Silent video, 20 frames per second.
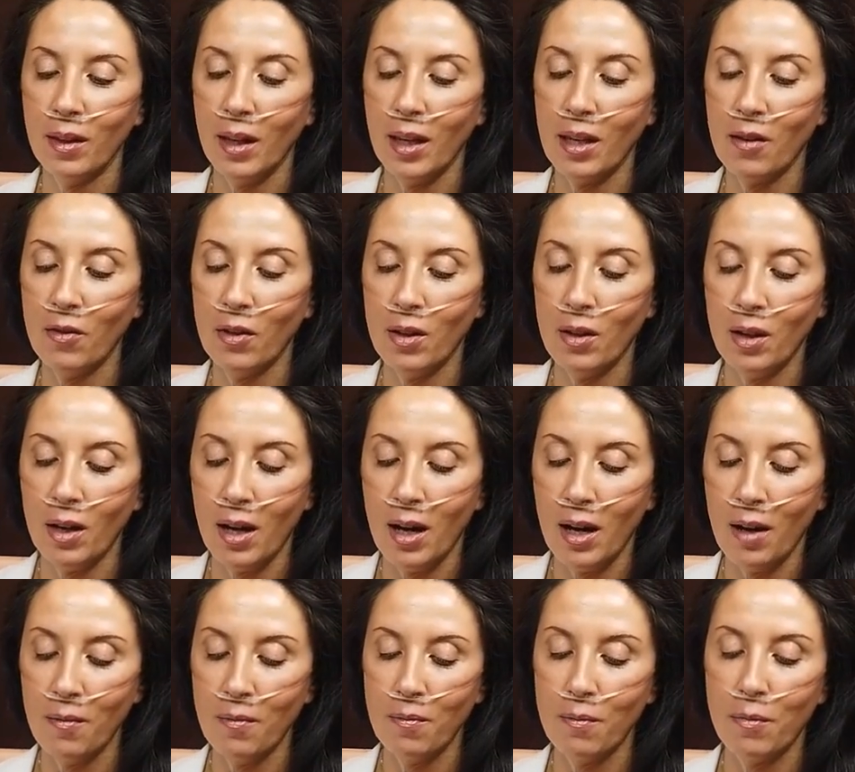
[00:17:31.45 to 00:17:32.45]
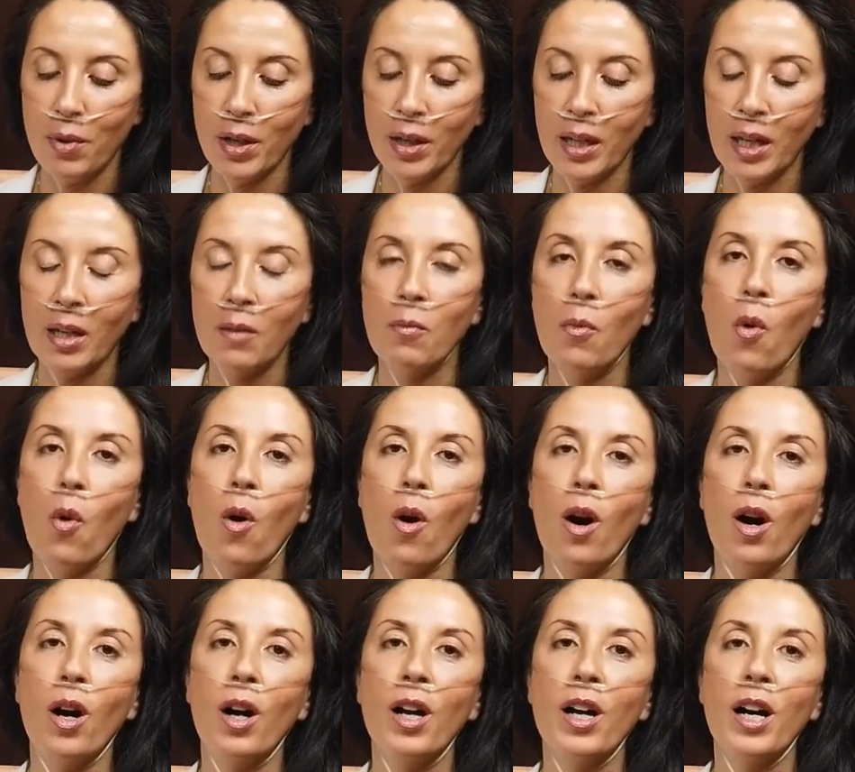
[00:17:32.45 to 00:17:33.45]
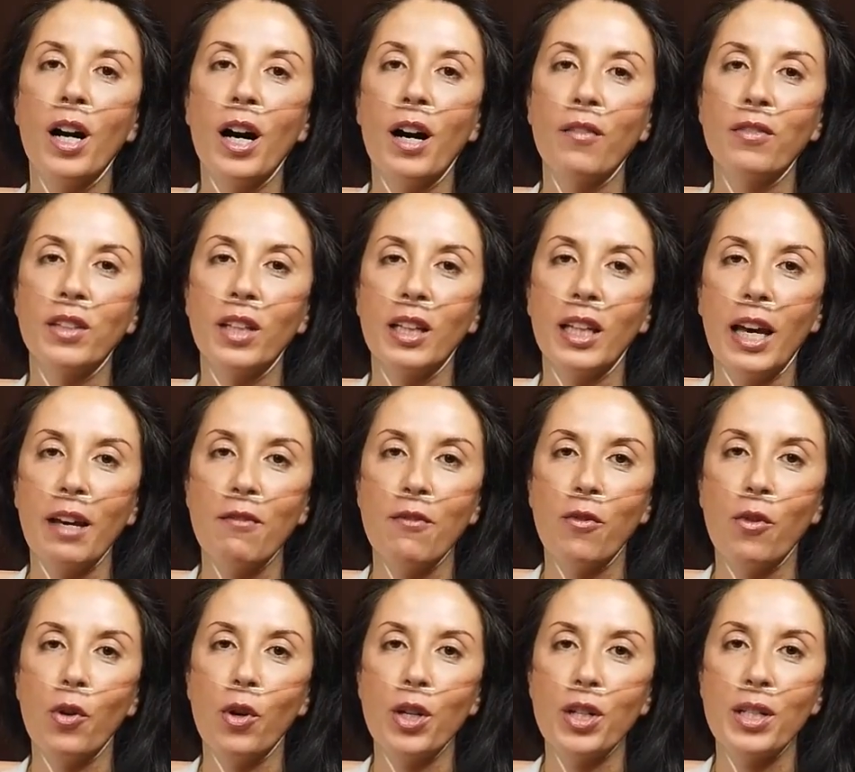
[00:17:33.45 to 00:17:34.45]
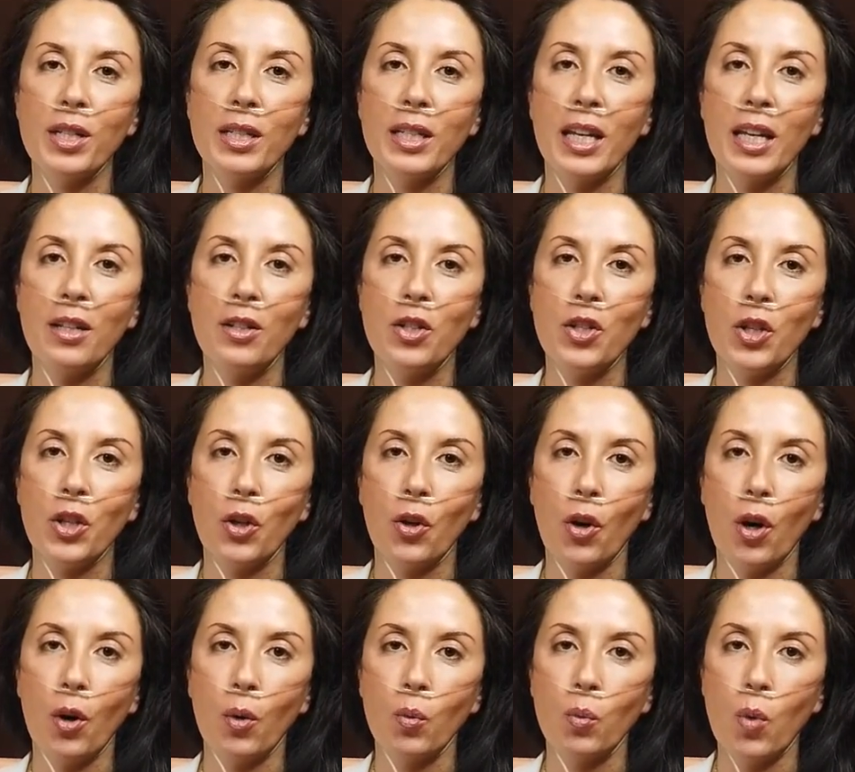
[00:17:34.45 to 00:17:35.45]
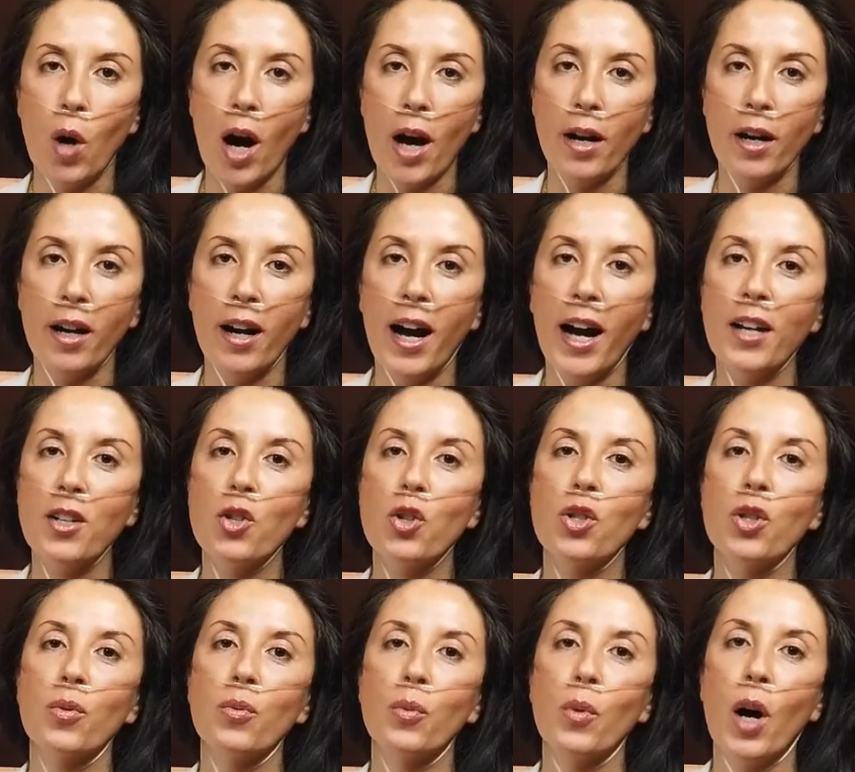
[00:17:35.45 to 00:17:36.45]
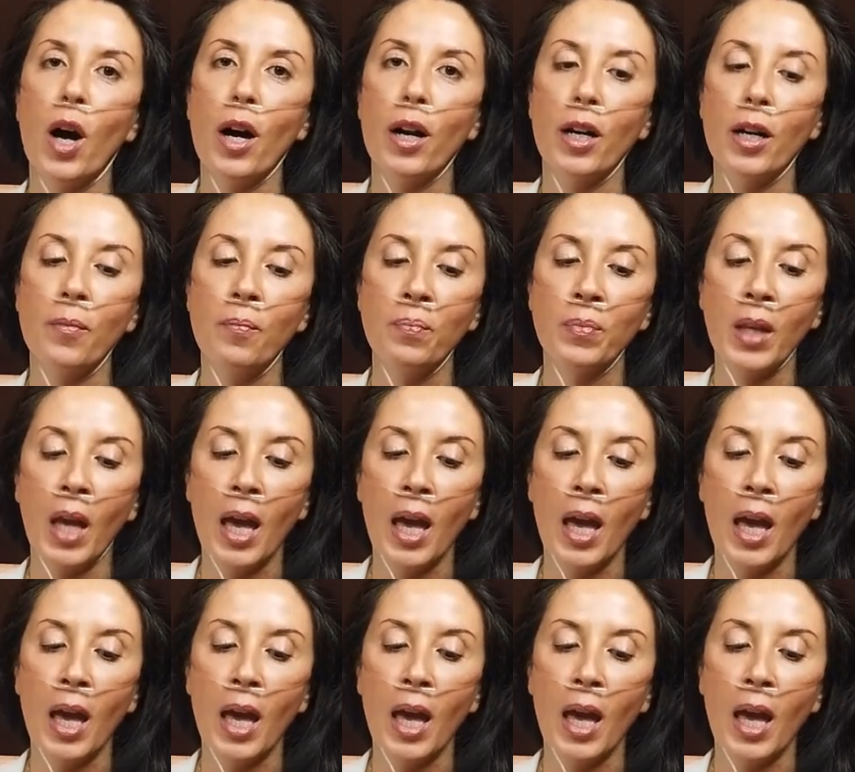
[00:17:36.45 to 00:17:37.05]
even bringing more of the life force into your water, hydrogen water.